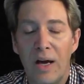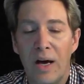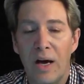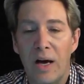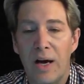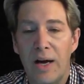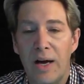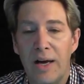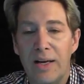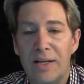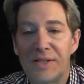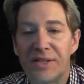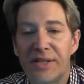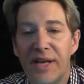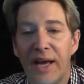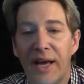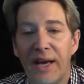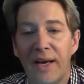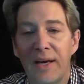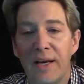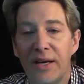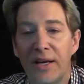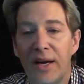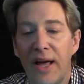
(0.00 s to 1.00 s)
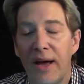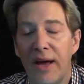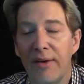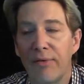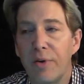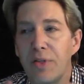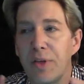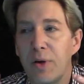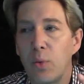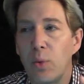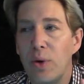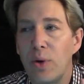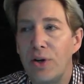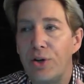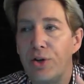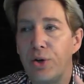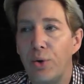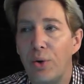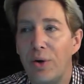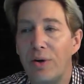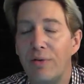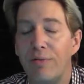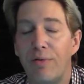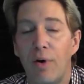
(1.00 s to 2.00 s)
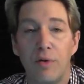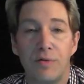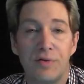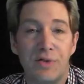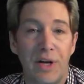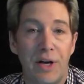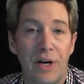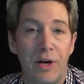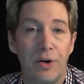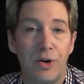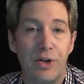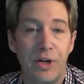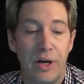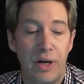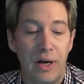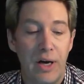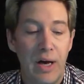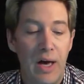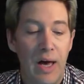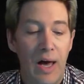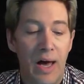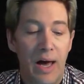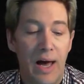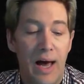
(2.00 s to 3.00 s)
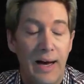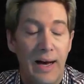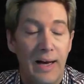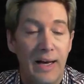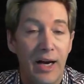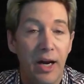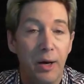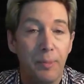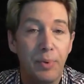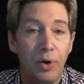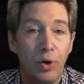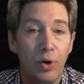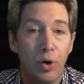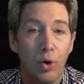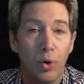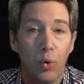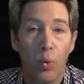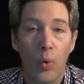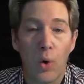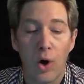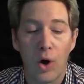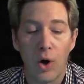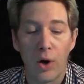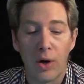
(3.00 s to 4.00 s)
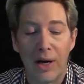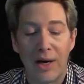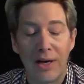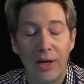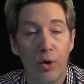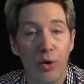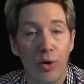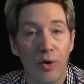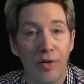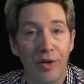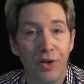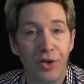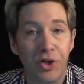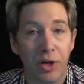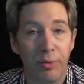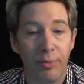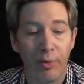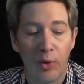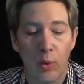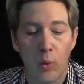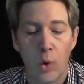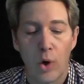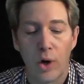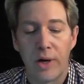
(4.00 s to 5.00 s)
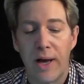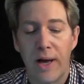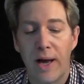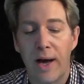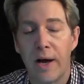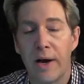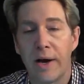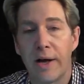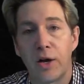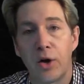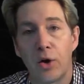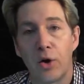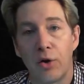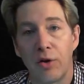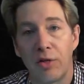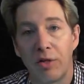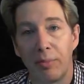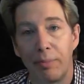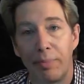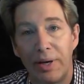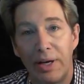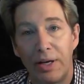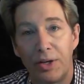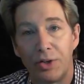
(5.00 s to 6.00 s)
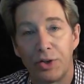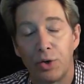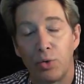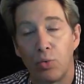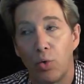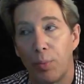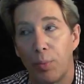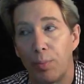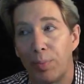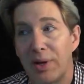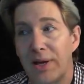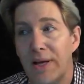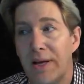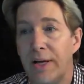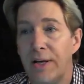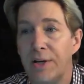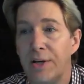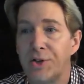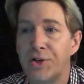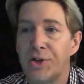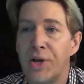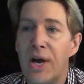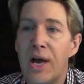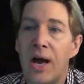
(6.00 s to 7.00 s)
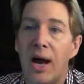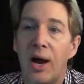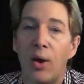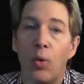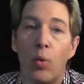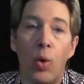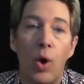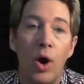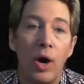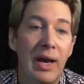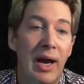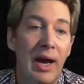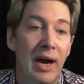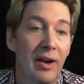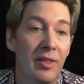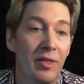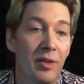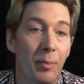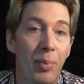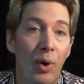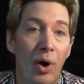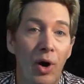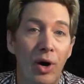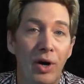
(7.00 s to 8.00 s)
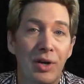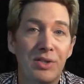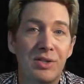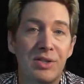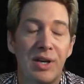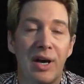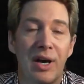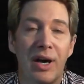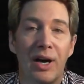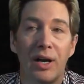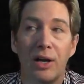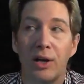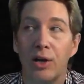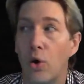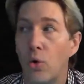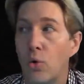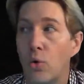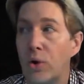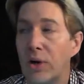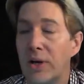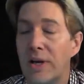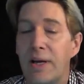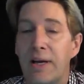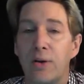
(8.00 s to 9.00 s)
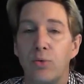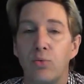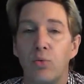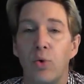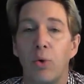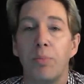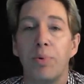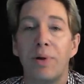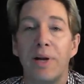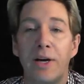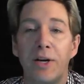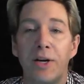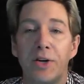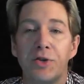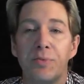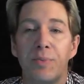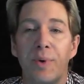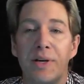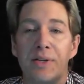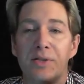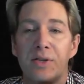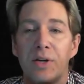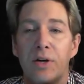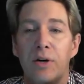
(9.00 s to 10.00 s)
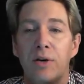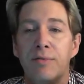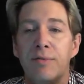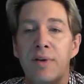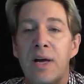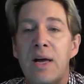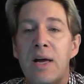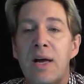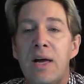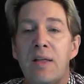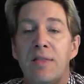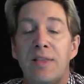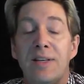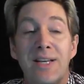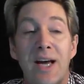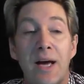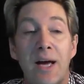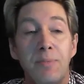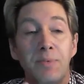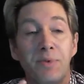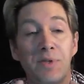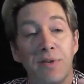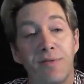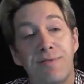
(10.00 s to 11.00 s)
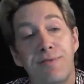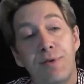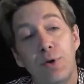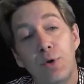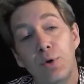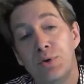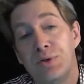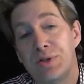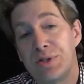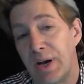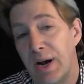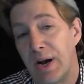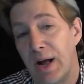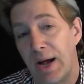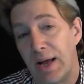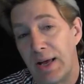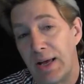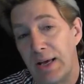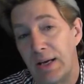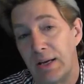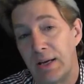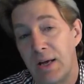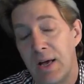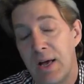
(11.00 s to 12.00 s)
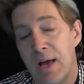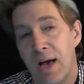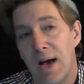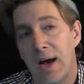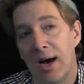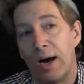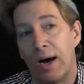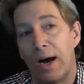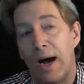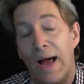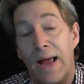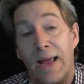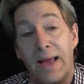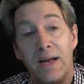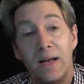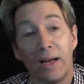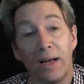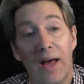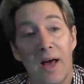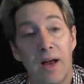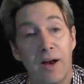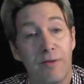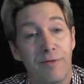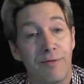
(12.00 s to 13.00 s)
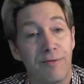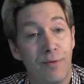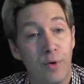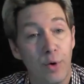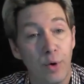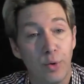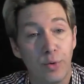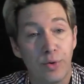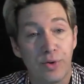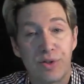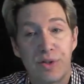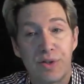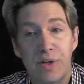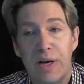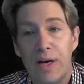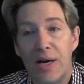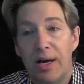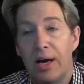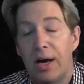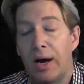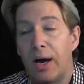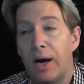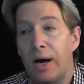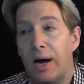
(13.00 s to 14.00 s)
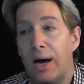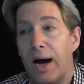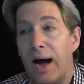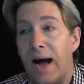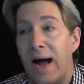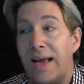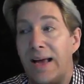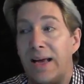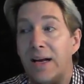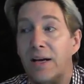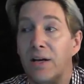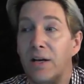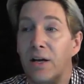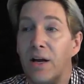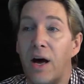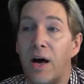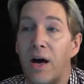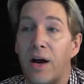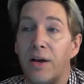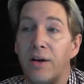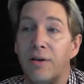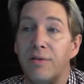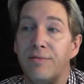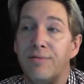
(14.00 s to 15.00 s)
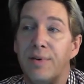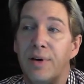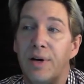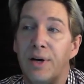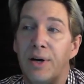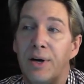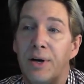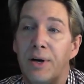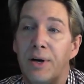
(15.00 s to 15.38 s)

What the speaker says: everything we do involves energy. I get up and go to work. I go to the gym and work out. I go to the beach and replenish. I walk out in the parks locally and replenish myself. The types of foods that I eat a lot of fruits. I eat a lot of